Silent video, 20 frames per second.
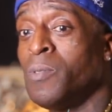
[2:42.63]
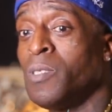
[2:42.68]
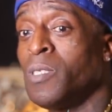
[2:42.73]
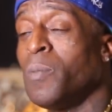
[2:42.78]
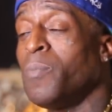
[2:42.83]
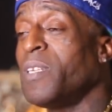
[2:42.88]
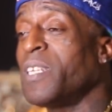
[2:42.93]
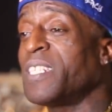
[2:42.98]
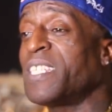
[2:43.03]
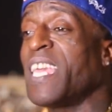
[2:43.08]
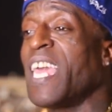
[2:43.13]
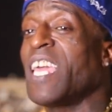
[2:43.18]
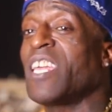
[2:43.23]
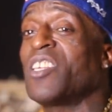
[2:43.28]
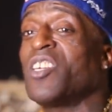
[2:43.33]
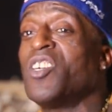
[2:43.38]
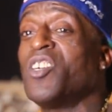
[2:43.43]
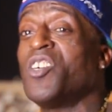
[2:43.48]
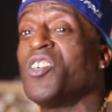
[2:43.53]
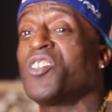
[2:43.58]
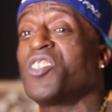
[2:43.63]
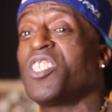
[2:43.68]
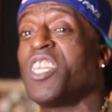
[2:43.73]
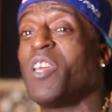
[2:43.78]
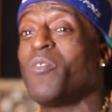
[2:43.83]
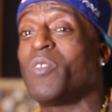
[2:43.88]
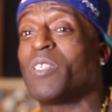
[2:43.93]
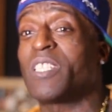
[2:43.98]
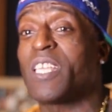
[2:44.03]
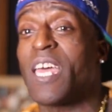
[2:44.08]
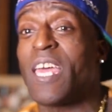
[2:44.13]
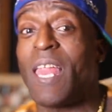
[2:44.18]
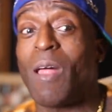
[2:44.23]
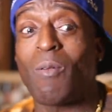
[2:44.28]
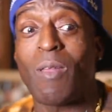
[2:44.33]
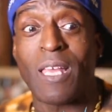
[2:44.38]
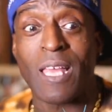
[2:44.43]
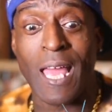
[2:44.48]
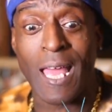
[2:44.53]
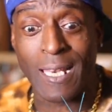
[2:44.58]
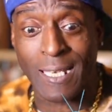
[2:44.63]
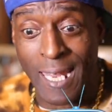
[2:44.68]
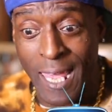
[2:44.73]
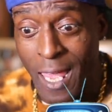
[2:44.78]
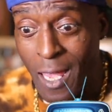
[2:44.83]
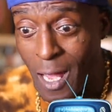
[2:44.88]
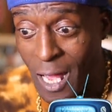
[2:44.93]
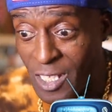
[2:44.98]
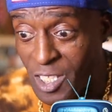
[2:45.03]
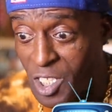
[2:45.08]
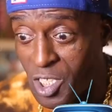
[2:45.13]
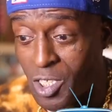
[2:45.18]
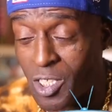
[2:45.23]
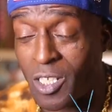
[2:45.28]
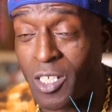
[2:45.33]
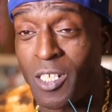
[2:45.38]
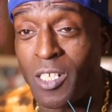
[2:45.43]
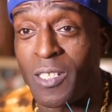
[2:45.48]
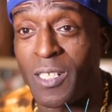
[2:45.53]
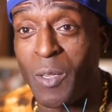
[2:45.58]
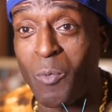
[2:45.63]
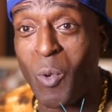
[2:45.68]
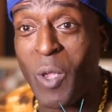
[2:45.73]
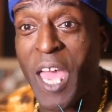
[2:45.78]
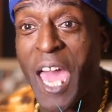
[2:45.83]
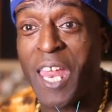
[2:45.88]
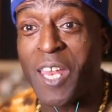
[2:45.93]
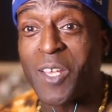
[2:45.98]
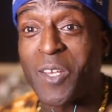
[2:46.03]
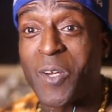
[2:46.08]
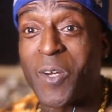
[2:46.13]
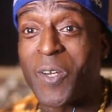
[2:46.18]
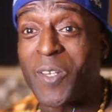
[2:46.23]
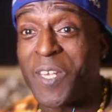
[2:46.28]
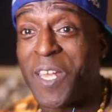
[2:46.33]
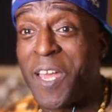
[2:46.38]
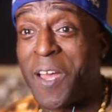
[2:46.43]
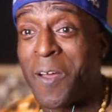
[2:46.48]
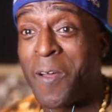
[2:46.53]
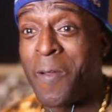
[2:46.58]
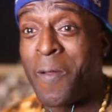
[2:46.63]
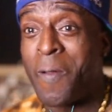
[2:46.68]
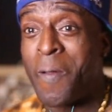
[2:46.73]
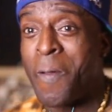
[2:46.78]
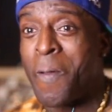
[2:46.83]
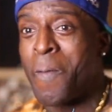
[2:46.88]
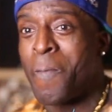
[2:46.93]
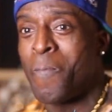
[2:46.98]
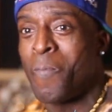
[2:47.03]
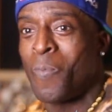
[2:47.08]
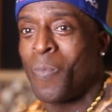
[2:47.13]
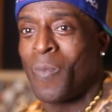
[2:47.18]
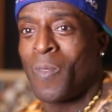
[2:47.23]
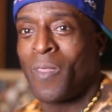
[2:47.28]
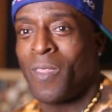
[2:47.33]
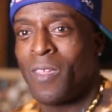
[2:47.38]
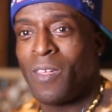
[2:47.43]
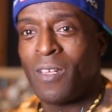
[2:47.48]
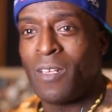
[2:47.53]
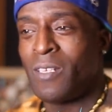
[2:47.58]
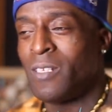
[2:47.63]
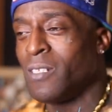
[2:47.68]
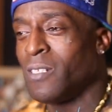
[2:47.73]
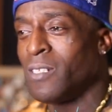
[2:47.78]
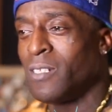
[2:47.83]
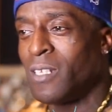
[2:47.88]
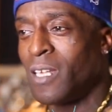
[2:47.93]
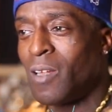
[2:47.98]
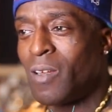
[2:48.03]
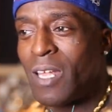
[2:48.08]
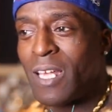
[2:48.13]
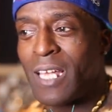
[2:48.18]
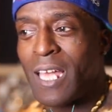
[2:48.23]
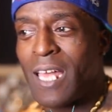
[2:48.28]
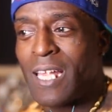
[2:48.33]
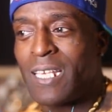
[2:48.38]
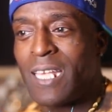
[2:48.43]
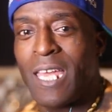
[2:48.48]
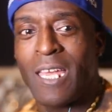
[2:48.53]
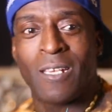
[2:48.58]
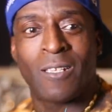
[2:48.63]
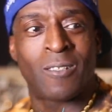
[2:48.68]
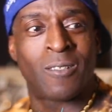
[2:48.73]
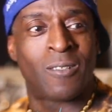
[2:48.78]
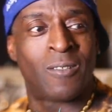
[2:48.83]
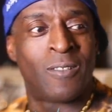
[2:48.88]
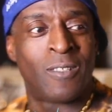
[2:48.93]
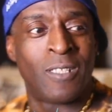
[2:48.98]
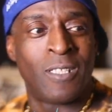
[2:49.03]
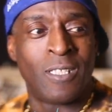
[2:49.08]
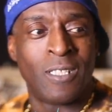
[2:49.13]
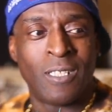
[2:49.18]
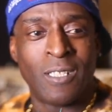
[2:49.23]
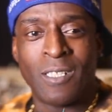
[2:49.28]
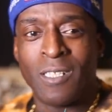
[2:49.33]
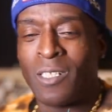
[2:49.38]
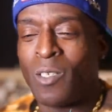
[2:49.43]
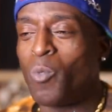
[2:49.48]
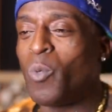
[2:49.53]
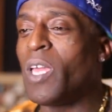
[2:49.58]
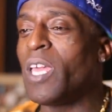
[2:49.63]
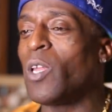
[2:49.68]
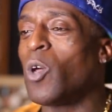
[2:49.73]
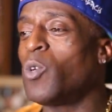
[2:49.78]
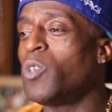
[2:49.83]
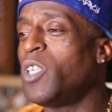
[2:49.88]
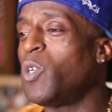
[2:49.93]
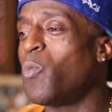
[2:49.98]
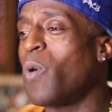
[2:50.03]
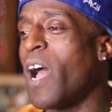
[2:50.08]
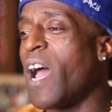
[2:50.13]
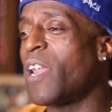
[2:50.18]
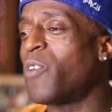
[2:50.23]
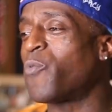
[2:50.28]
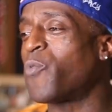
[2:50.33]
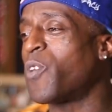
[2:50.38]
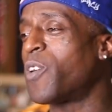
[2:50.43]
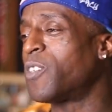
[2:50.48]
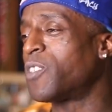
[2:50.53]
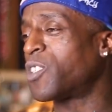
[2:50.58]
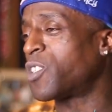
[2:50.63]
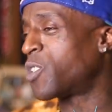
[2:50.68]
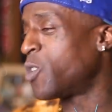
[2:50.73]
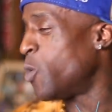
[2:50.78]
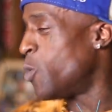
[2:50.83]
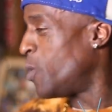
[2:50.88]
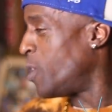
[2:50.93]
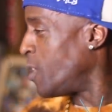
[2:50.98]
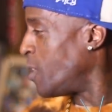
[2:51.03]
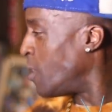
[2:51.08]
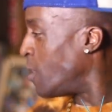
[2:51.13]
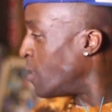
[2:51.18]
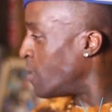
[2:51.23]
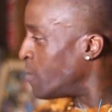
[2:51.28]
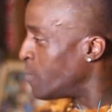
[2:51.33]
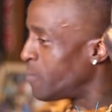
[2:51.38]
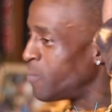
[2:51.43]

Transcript: The niggas had guns and everything. I was like, God damn, I see a gun. We got a gun now. I was like, God damn. We had OD Wyatt in front of the school and uh,